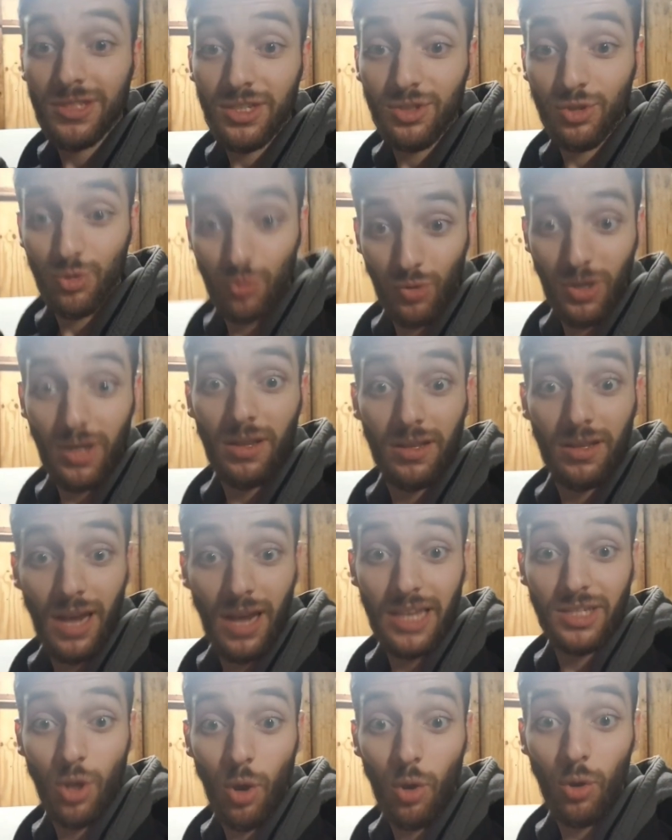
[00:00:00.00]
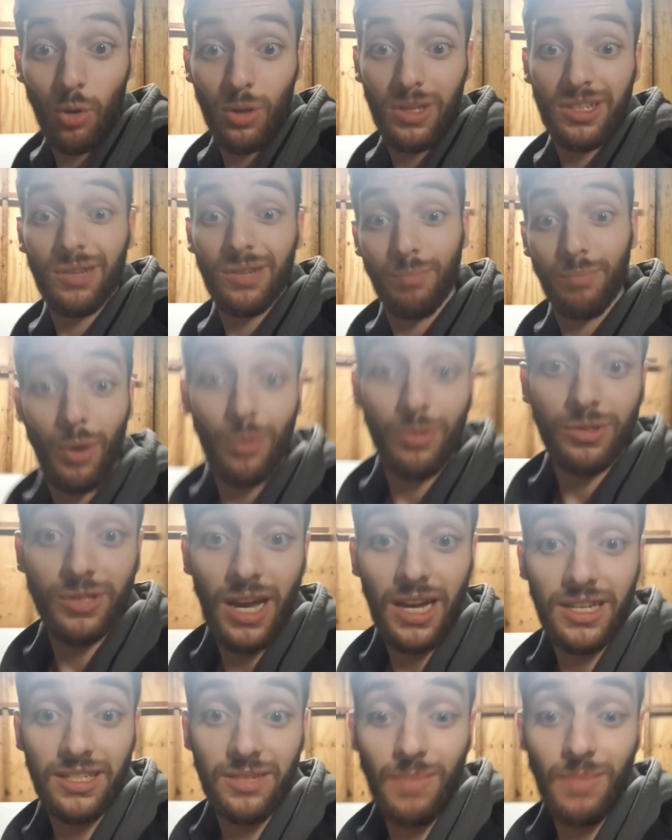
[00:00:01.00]
the tools to drill a nice hole into
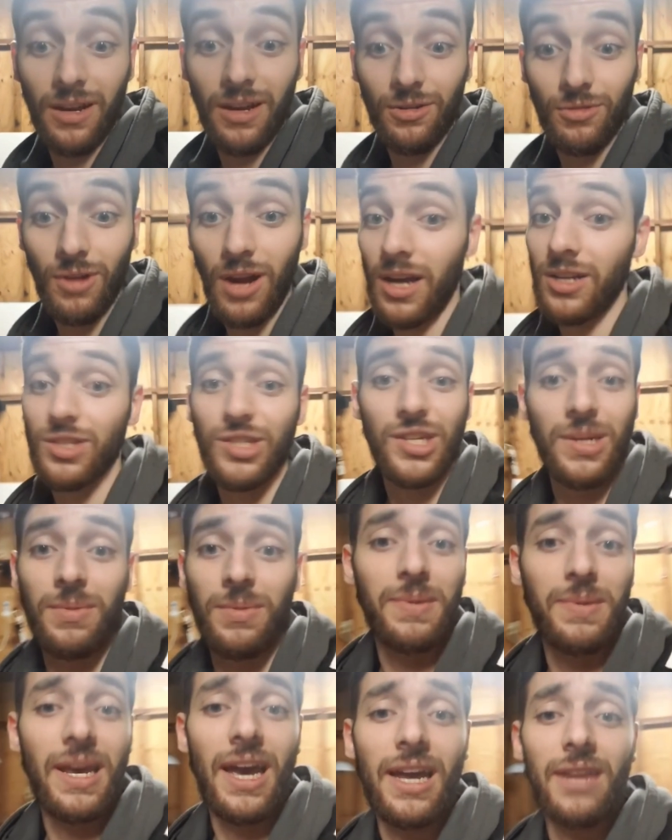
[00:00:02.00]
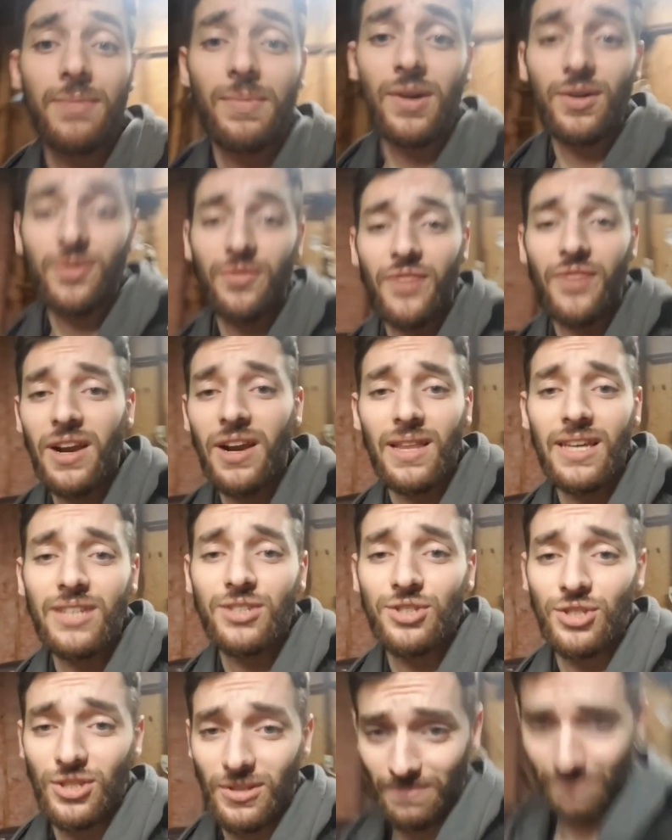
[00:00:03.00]
both sides of my garage, and I'm gonna be adding my own
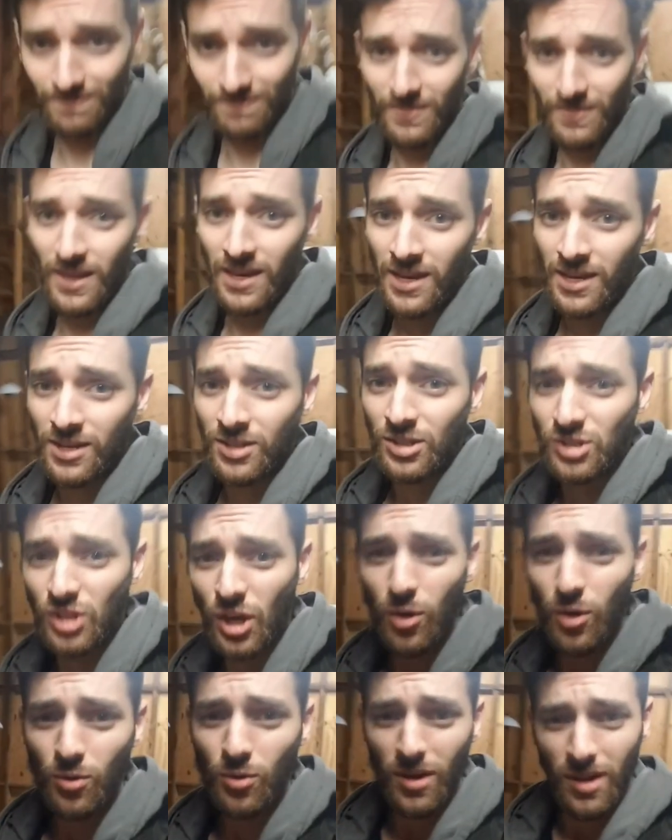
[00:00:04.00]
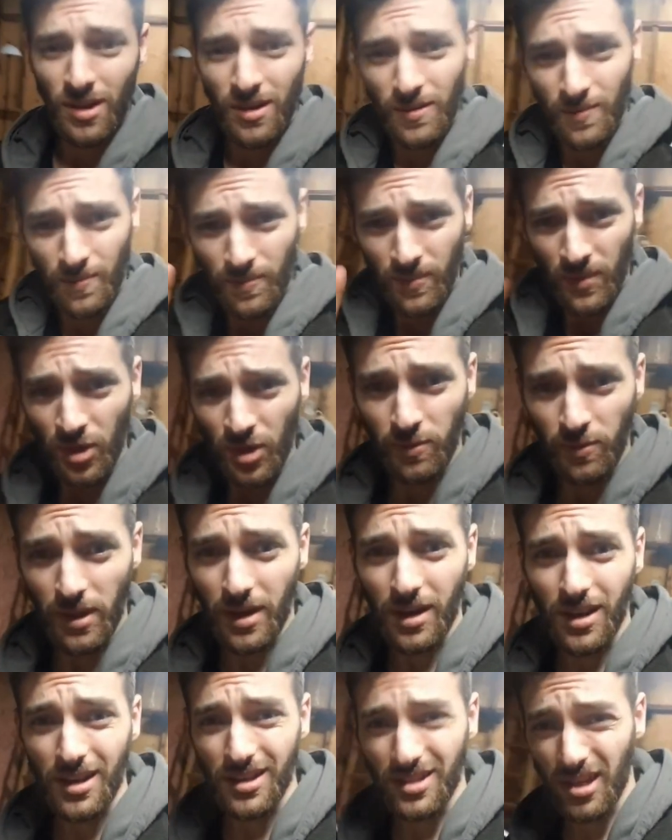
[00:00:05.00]
ventilation. So
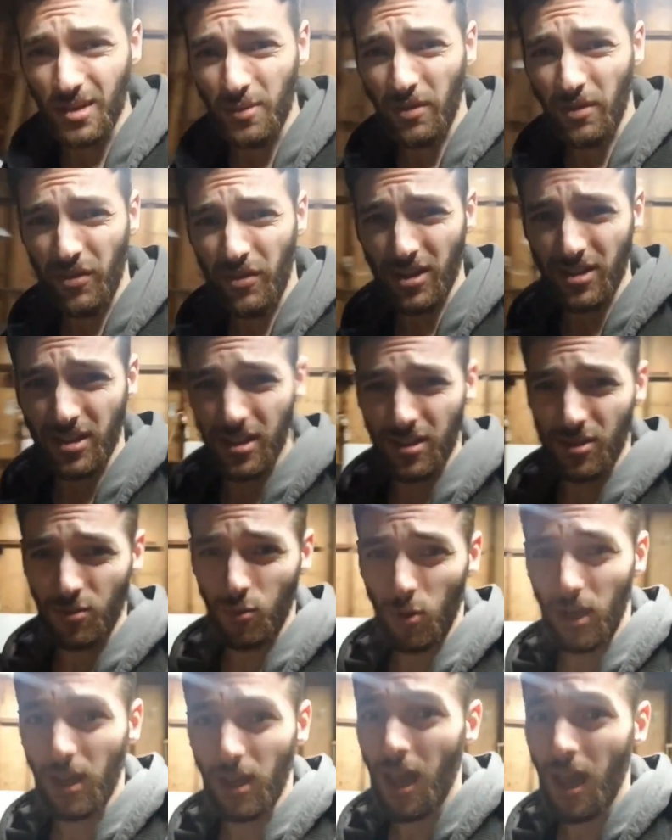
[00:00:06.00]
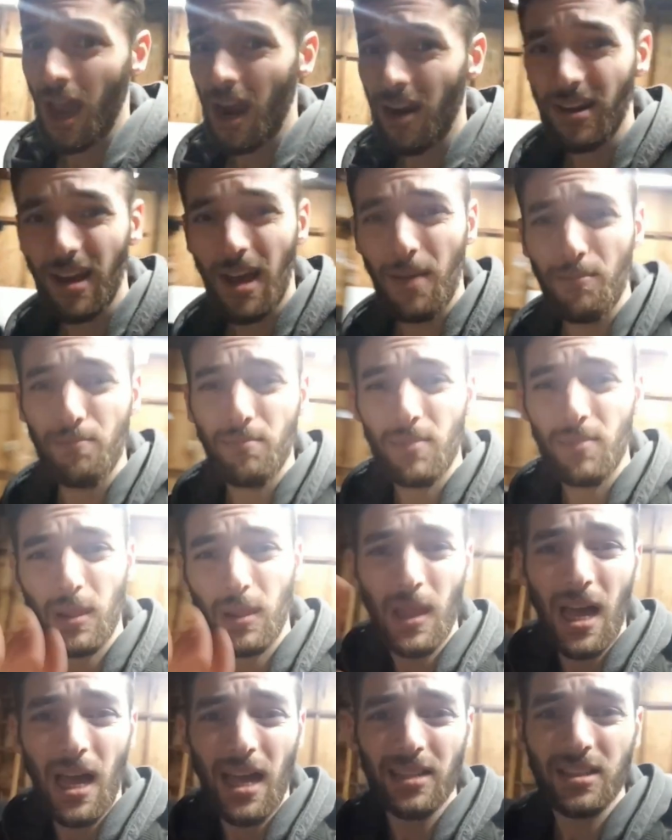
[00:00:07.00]
humidity is going to be fixed this way. I already
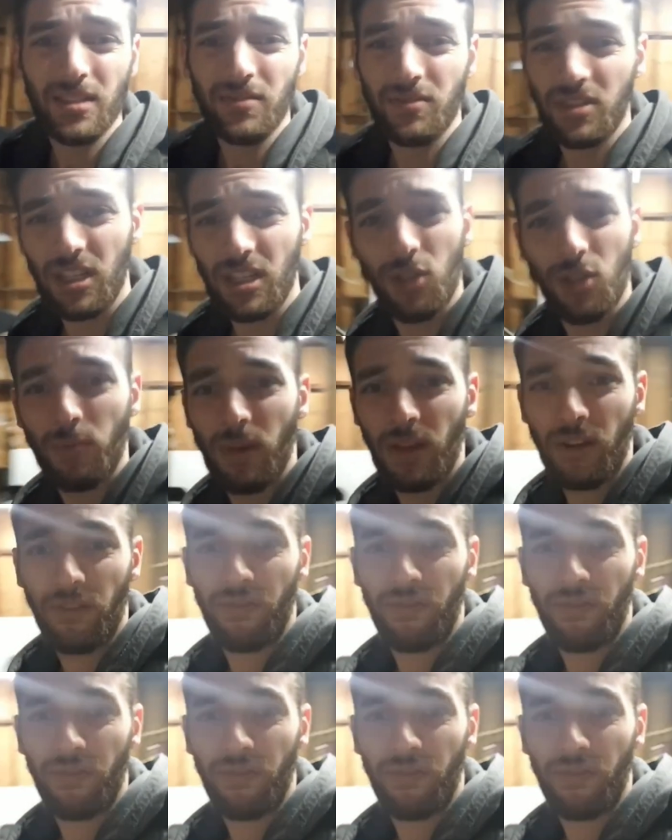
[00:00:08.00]
got lots of